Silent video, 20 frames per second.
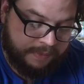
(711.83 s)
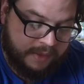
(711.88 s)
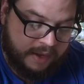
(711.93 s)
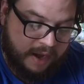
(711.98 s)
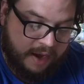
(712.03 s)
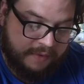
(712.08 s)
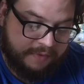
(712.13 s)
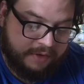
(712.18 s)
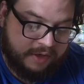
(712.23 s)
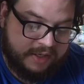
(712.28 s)

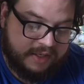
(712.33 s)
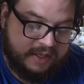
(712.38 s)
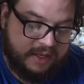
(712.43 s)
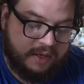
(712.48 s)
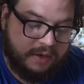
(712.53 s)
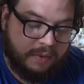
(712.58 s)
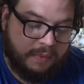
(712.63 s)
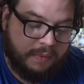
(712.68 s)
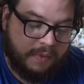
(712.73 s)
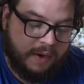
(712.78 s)
Every
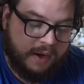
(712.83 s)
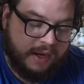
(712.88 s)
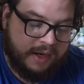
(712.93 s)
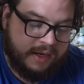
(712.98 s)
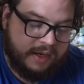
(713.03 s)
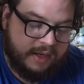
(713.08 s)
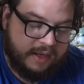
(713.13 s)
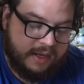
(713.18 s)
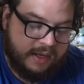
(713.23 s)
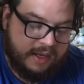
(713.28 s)
single
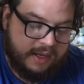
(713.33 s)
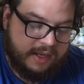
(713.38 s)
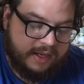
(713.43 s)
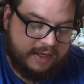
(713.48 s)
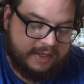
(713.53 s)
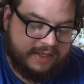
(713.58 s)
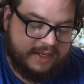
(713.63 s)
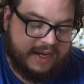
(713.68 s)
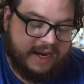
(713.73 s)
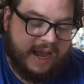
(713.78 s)
one
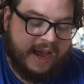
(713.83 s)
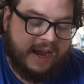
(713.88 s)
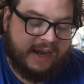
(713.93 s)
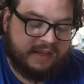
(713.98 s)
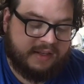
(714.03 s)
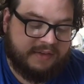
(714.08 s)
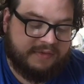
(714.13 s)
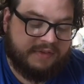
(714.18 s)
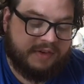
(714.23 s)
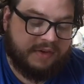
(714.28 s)
is an
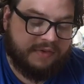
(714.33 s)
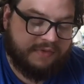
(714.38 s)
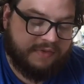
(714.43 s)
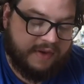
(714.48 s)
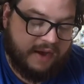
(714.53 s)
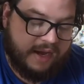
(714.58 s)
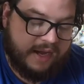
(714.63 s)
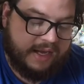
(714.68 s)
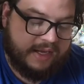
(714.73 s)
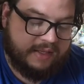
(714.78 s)
act of
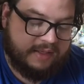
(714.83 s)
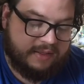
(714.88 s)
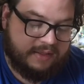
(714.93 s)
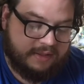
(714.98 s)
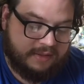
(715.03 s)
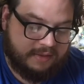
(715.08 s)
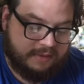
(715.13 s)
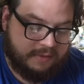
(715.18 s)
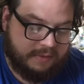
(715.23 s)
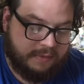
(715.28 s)

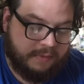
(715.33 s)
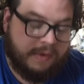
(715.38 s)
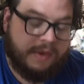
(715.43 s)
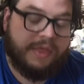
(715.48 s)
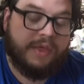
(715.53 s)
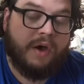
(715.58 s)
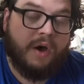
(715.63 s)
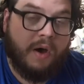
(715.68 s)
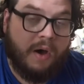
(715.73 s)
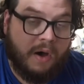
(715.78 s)
defiance
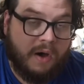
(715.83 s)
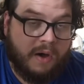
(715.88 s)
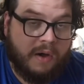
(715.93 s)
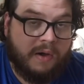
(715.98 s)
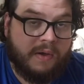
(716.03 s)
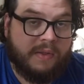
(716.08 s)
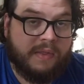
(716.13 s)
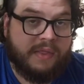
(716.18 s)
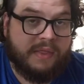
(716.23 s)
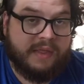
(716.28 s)
with
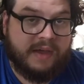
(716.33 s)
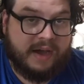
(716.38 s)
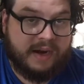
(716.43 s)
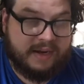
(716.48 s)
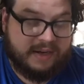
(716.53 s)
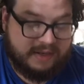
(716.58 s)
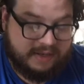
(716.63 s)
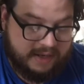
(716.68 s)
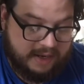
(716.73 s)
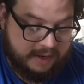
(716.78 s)
all that
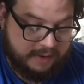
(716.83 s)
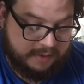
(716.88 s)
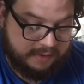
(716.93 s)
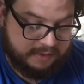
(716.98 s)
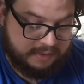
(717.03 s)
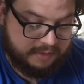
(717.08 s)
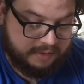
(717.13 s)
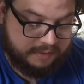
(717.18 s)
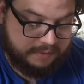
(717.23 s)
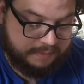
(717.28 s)

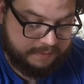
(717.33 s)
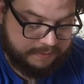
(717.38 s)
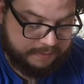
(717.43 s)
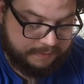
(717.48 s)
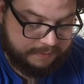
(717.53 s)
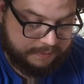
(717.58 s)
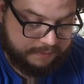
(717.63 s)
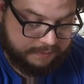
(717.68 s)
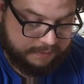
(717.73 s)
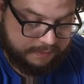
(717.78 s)
entails.
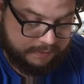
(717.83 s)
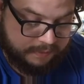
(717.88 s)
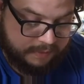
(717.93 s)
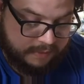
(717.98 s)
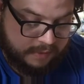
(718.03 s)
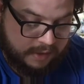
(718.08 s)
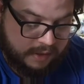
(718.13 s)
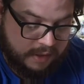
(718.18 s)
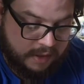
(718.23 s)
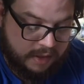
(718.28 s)

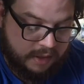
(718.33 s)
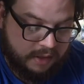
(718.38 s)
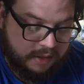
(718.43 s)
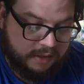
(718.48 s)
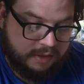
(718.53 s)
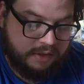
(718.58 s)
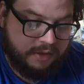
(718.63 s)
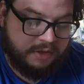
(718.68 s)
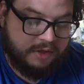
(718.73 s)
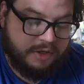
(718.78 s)

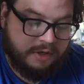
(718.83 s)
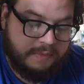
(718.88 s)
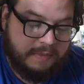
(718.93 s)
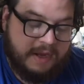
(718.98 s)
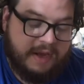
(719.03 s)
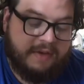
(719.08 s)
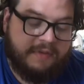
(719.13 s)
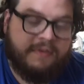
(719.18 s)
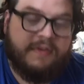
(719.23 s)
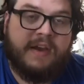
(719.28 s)
So do
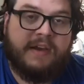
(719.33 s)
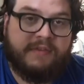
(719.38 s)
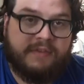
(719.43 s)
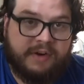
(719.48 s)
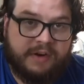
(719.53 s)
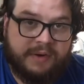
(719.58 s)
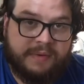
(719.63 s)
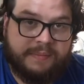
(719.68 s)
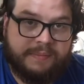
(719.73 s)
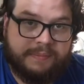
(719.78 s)
me a
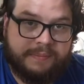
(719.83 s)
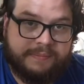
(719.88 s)
favor.